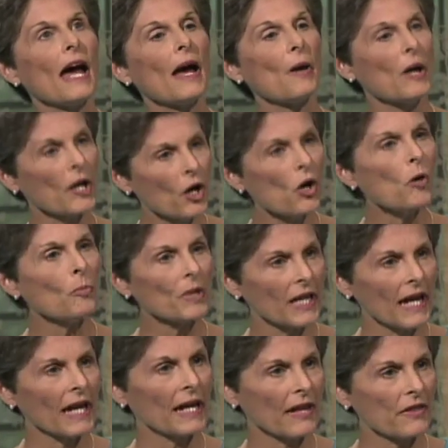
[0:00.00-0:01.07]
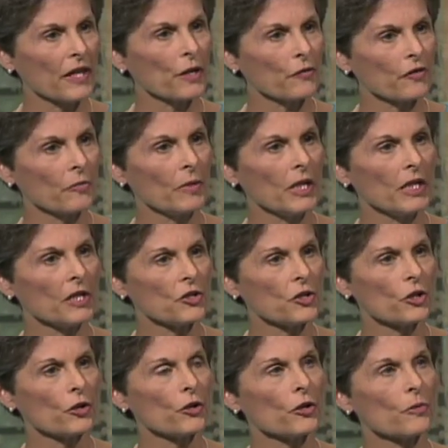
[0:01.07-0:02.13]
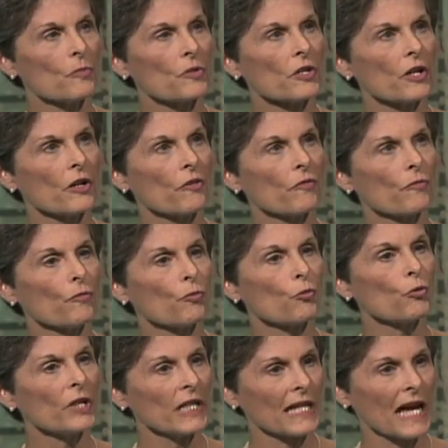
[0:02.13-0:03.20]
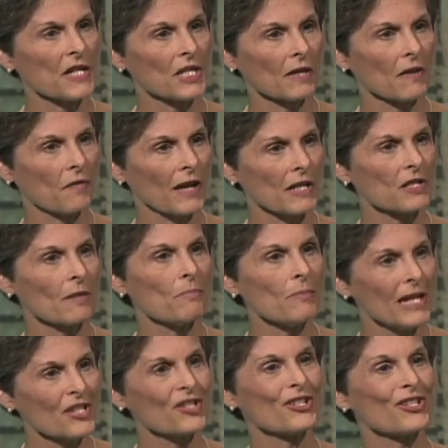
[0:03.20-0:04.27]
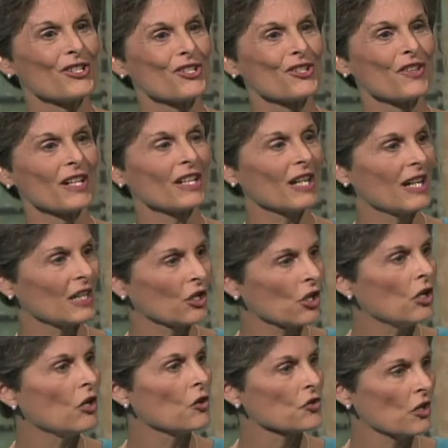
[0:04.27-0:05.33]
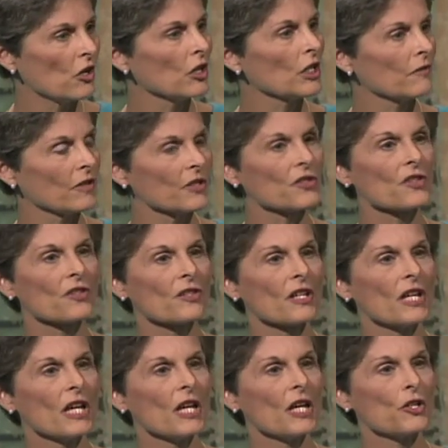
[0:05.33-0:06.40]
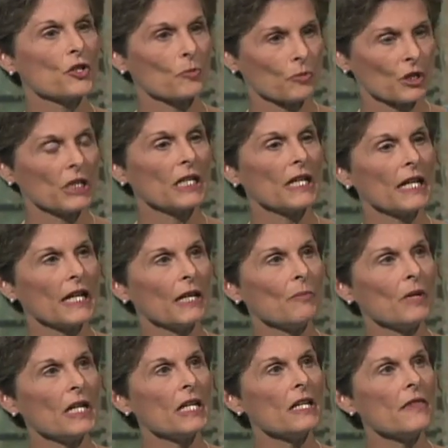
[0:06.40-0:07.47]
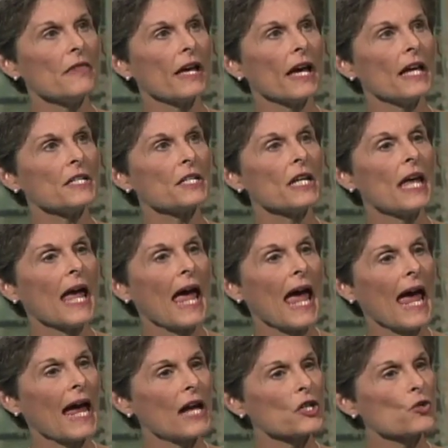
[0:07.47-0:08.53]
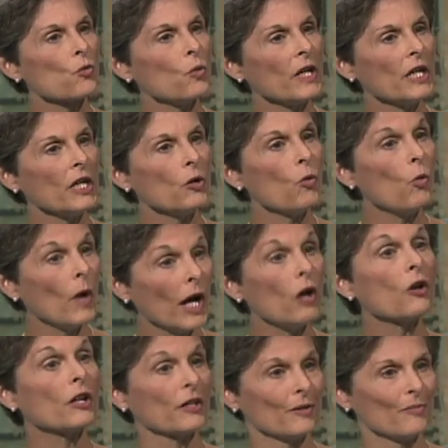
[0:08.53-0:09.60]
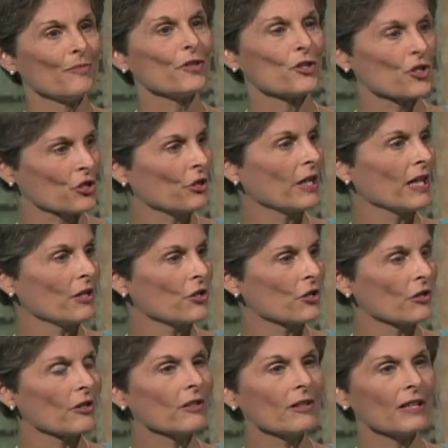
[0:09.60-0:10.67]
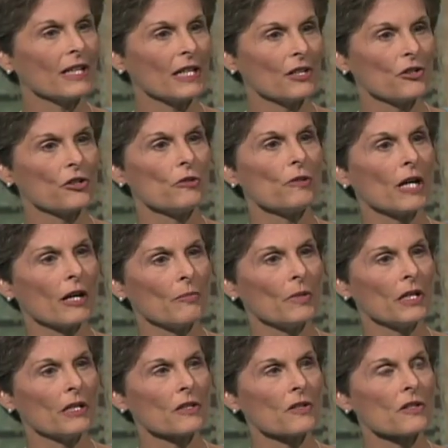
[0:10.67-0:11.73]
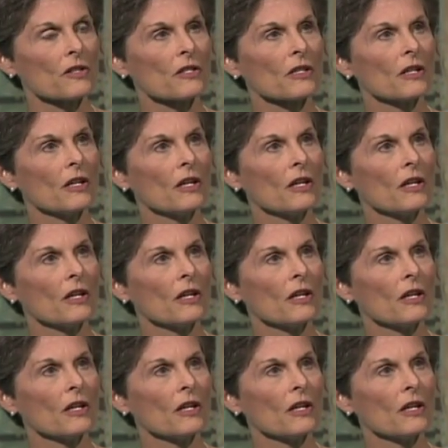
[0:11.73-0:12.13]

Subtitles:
It all began, I think, for me in terms of realizing that that's a message that God calls all of us to proclaim, in that as we welcome the stranger into our midst,